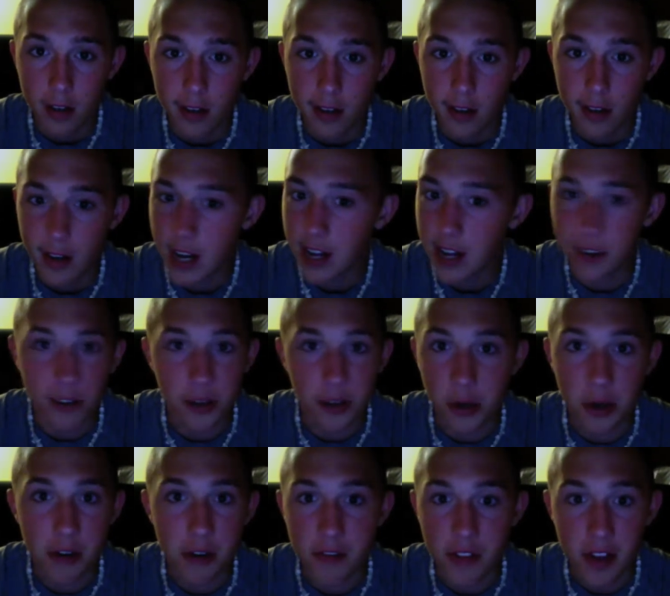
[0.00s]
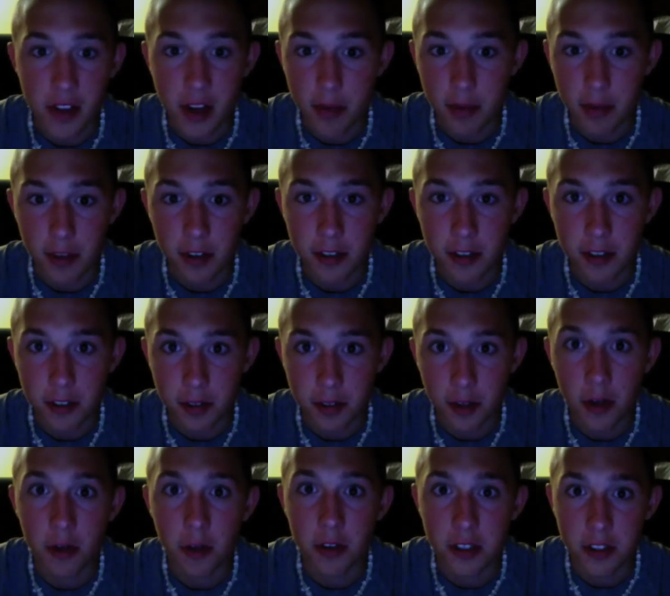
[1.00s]
I don't agree with that because the
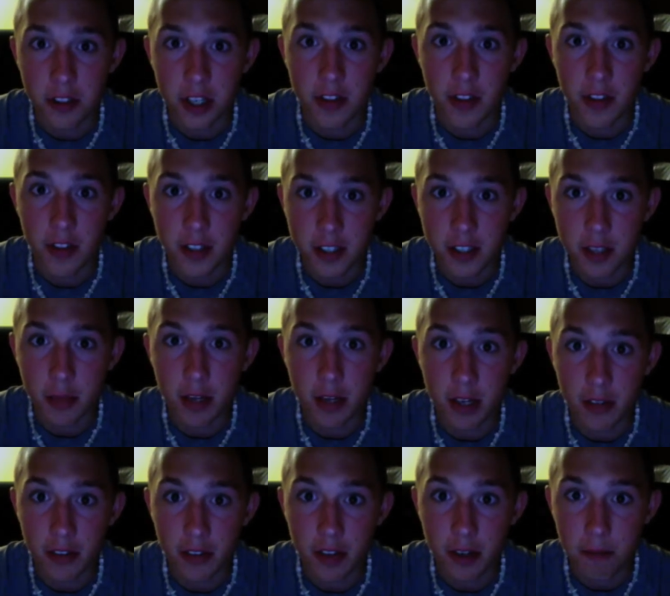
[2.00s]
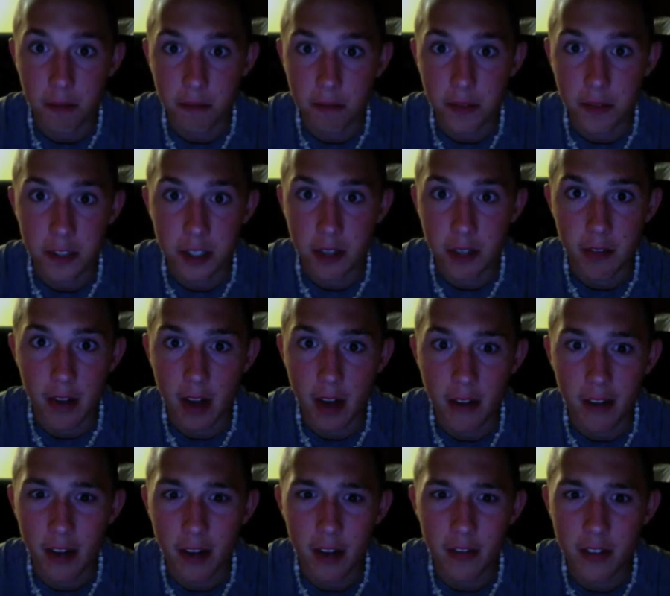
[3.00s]
only state that's in Mike Vick doesn't even have
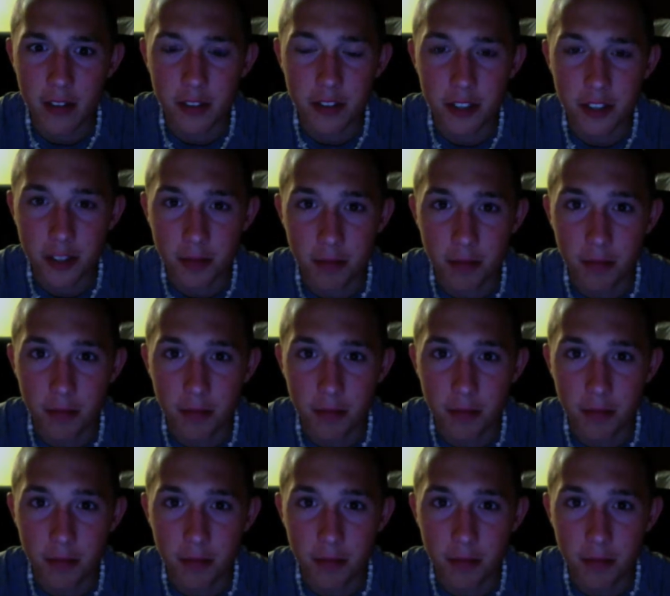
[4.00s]
an NFL team.